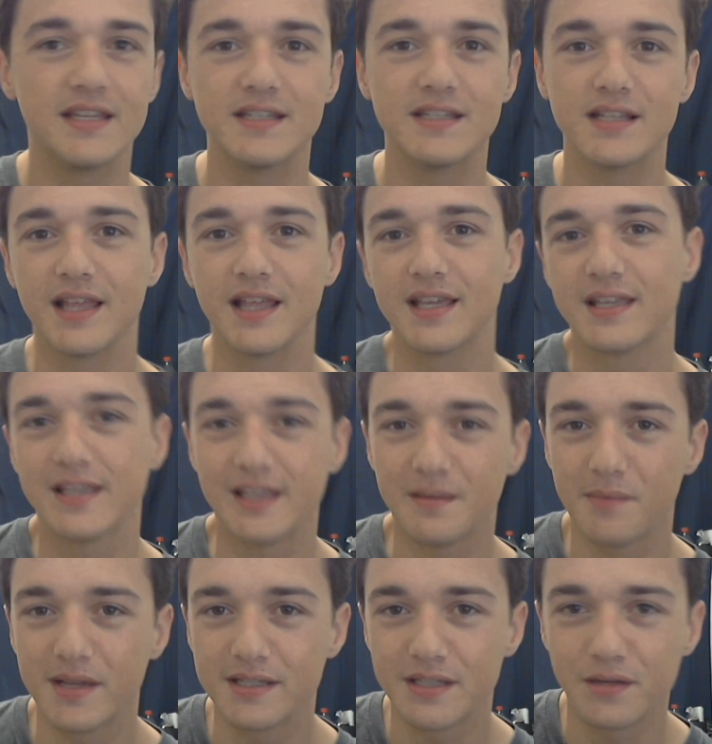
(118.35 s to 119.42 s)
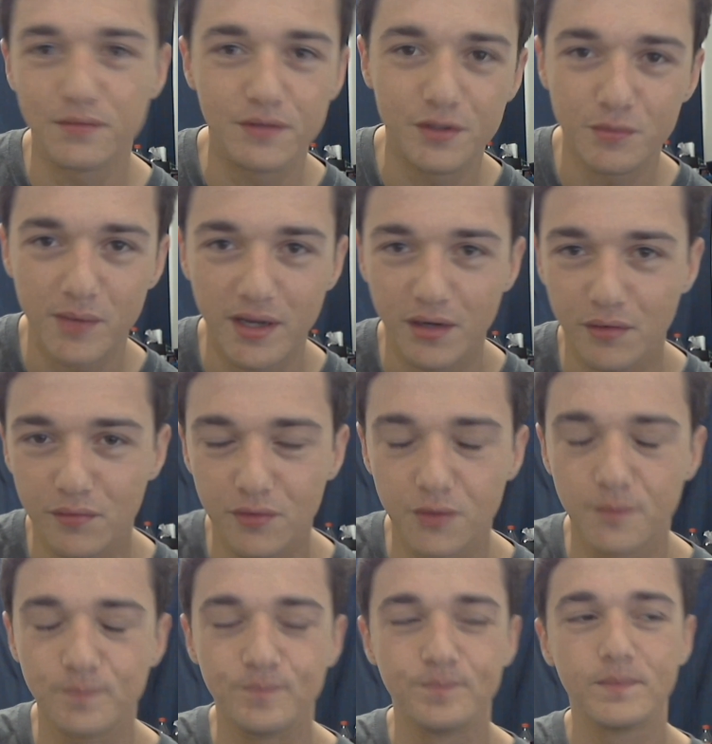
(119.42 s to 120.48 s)
until I can get myself a new
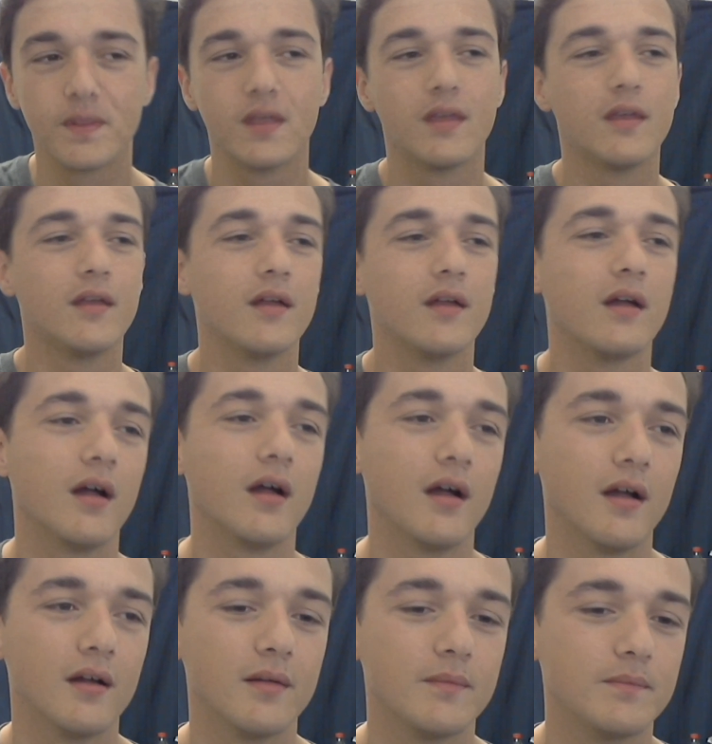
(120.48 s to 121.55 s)
microphone. Um,